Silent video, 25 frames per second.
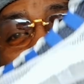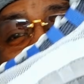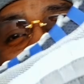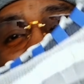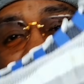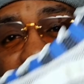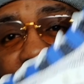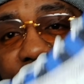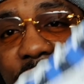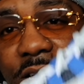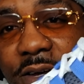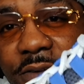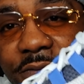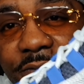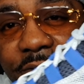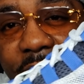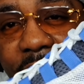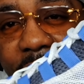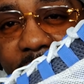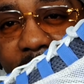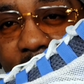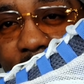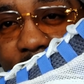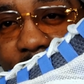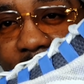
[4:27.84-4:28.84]
I love
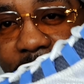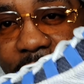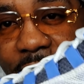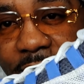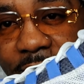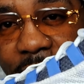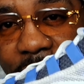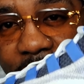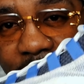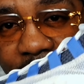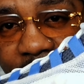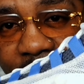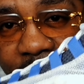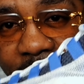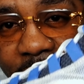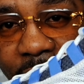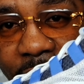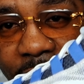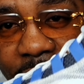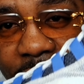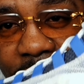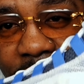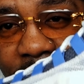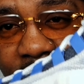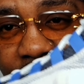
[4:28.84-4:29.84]
that gradient
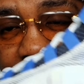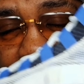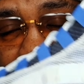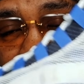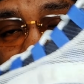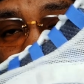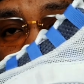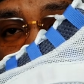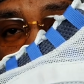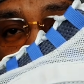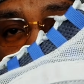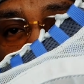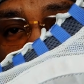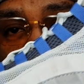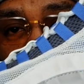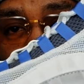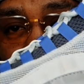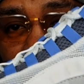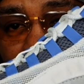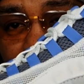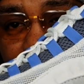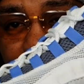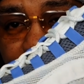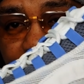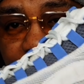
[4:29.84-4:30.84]
effect coming
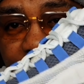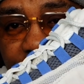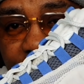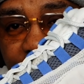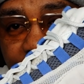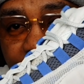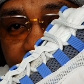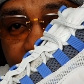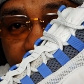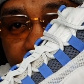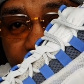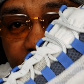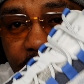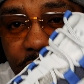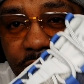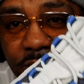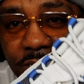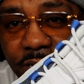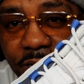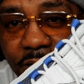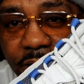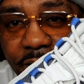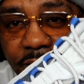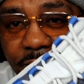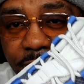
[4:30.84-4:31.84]
up the side of the
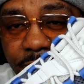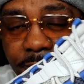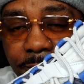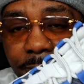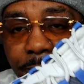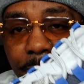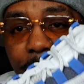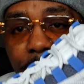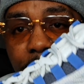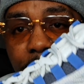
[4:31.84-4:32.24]
sneaker.